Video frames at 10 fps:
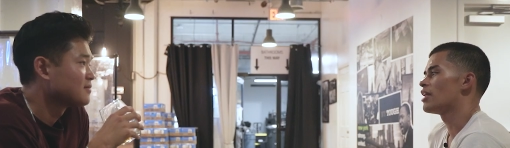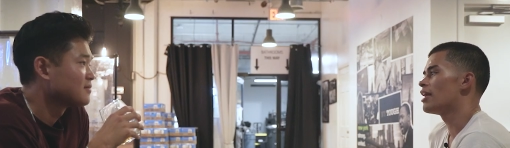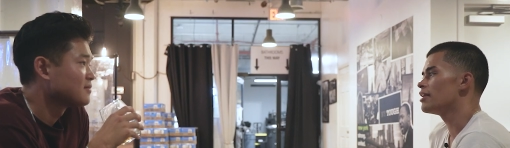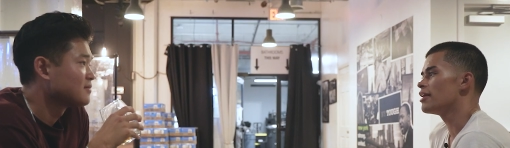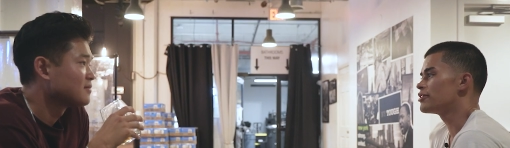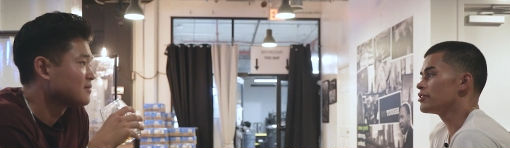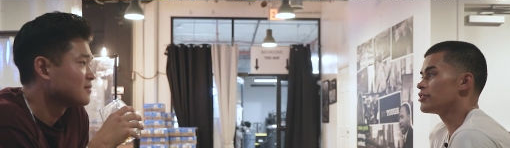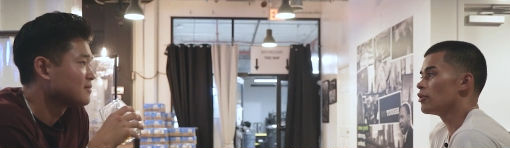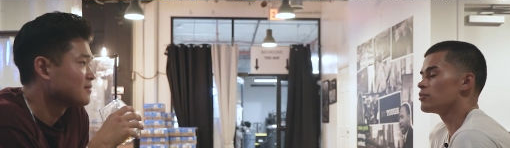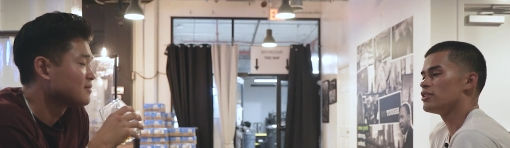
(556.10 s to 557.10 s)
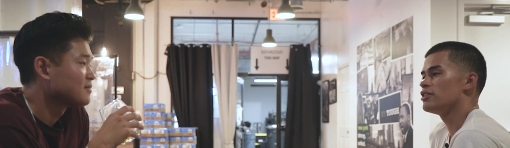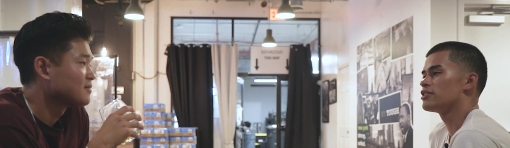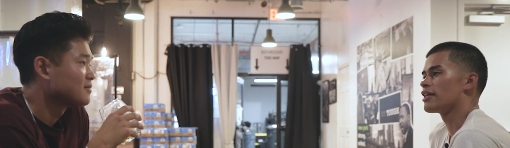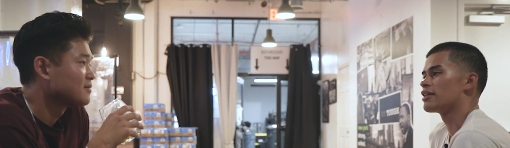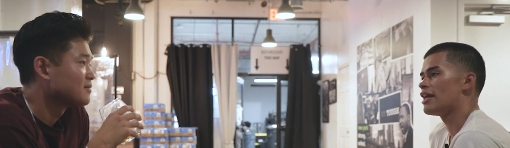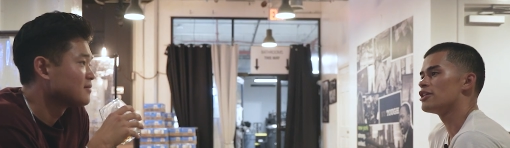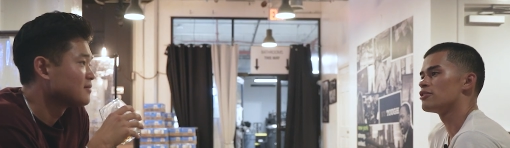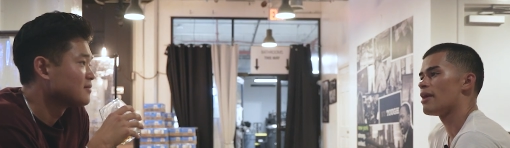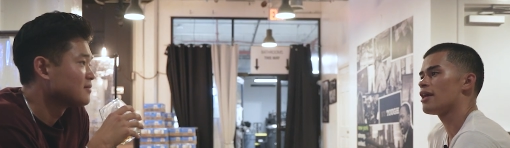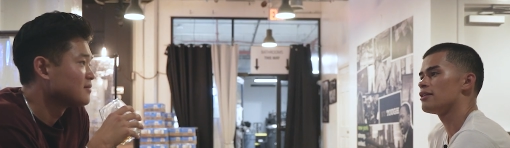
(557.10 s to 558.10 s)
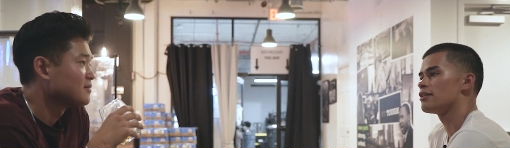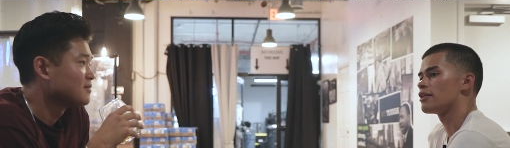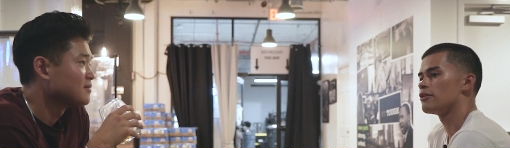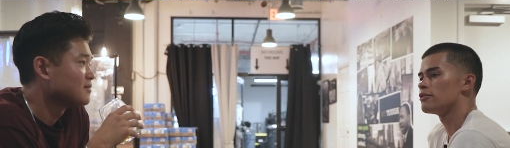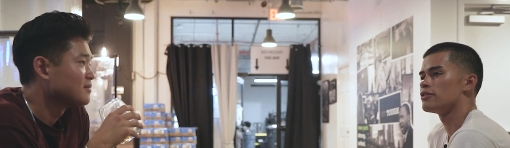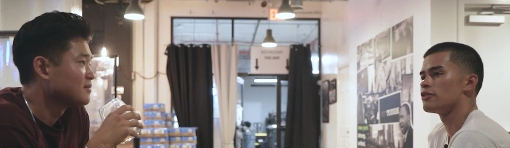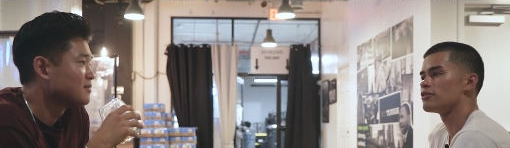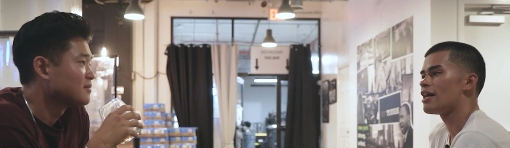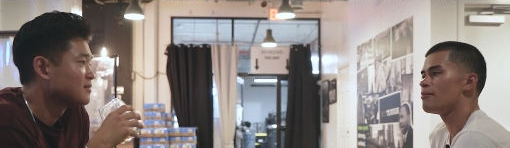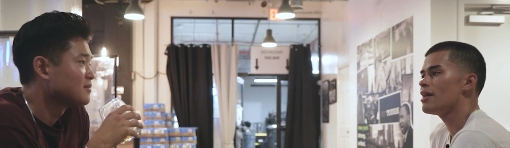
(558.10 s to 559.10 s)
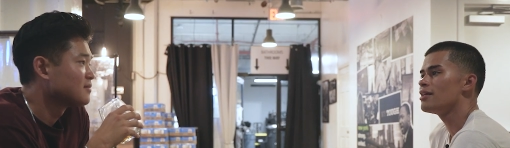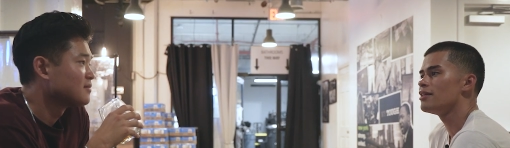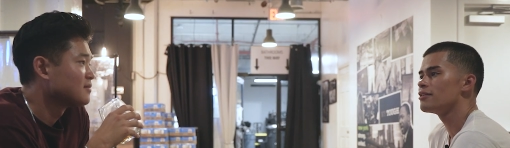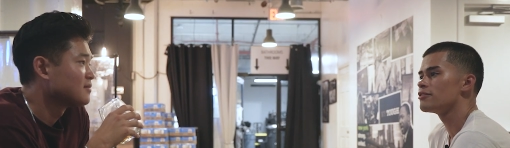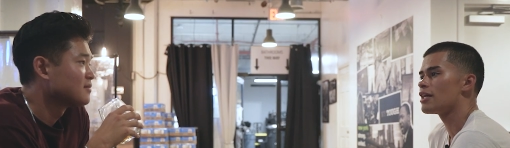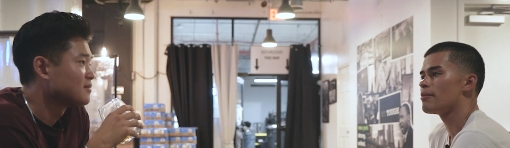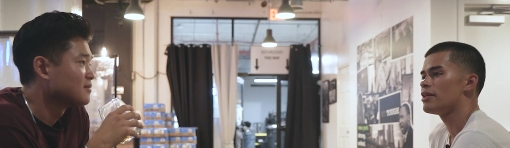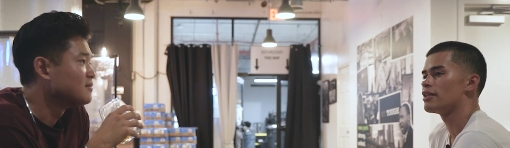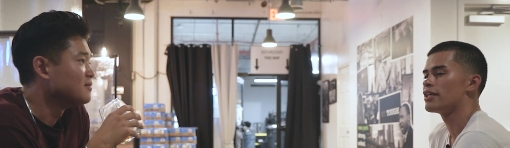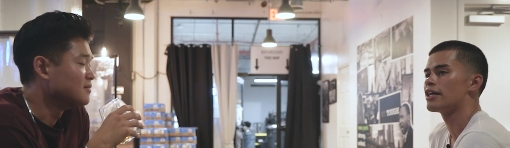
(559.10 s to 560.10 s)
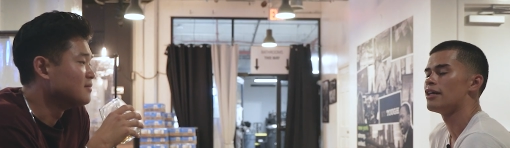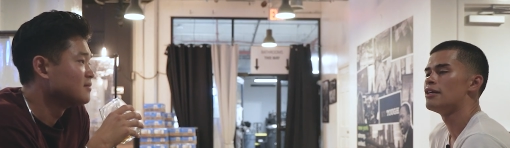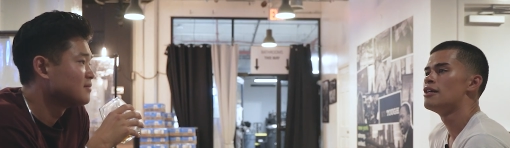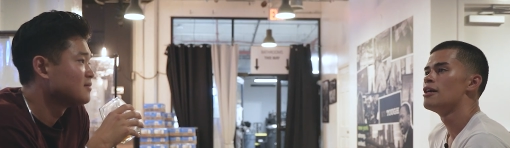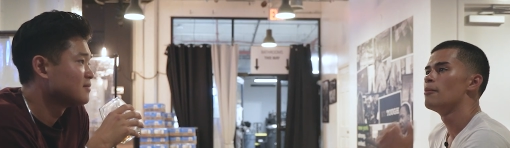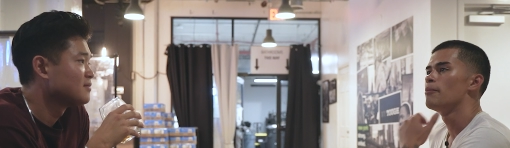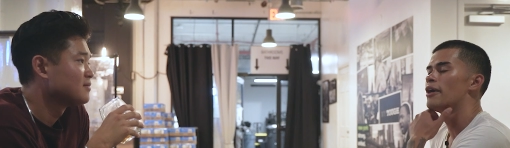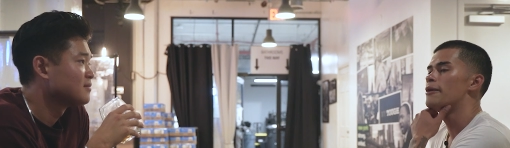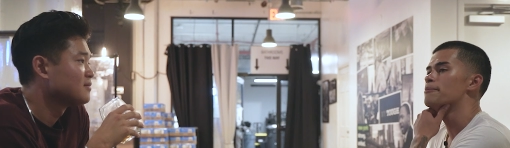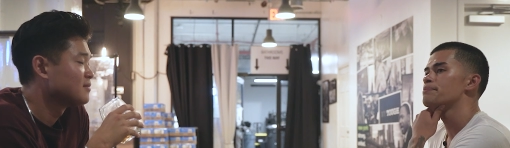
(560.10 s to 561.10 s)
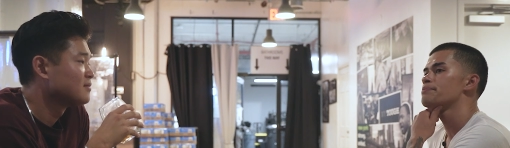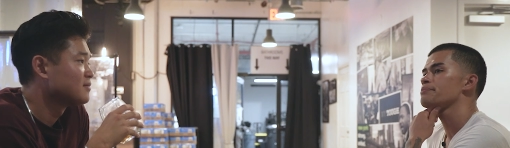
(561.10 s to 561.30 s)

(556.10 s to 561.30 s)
Speaker 1: and I, it's just dope to see like an Asian man. There's there's not many. There's not many like that. Um,